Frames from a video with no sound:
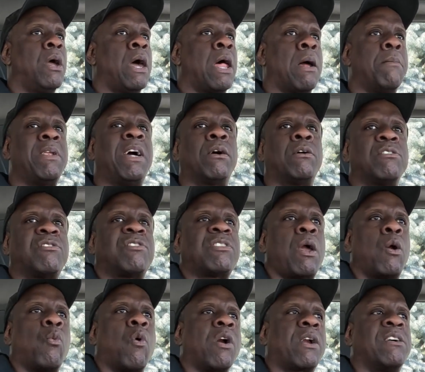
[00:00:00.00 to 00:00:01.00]
And I'm not going to
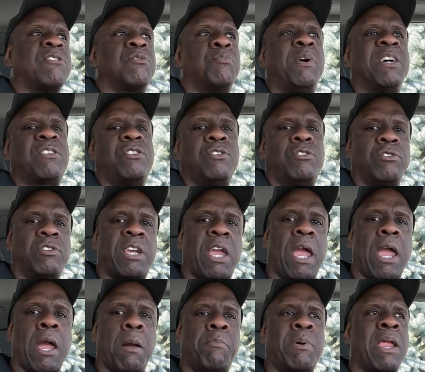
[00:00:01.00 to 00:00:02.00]
say work as much as you
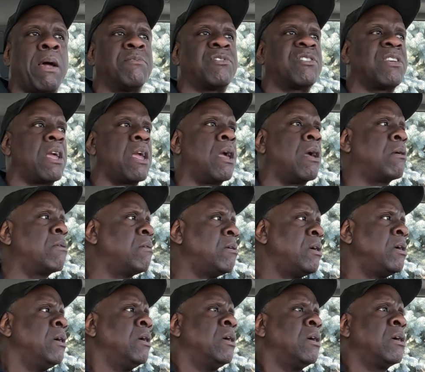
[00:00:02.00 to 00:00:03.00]
can, but I'm saying,
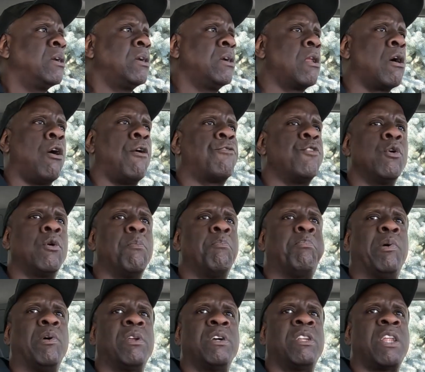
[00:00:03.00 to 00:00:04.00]
if you can
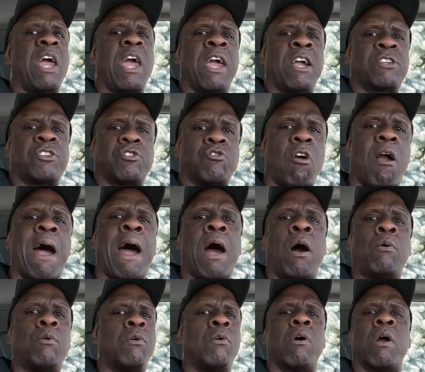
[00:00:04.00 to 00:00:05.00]
put in an extra
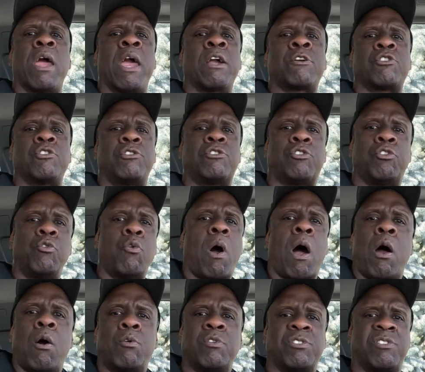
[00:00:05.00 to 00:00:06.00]
hour or extra 2
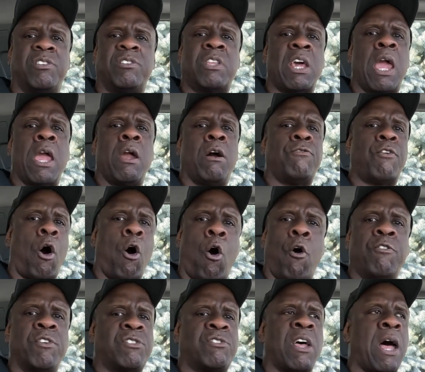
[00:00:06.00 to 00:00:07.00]
hours a day of
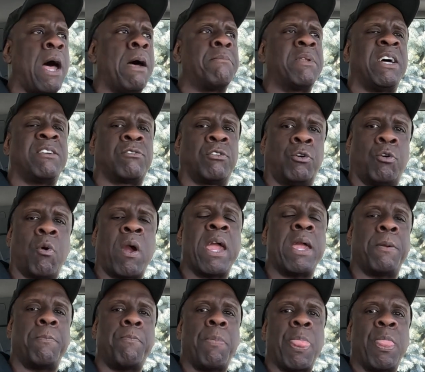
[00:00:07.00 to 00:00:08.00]
overtime, that's
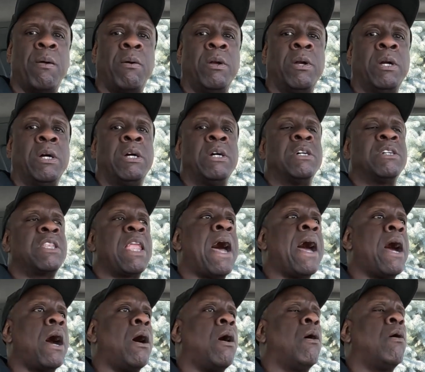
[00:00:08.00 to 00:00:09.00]
great.
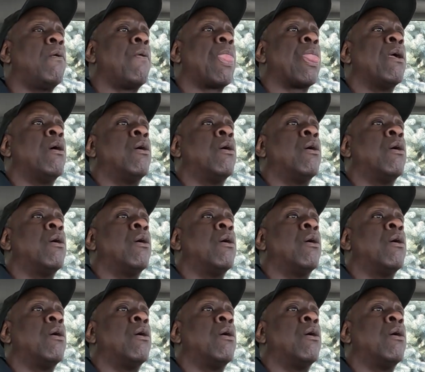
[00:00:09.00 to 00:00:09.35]
Now,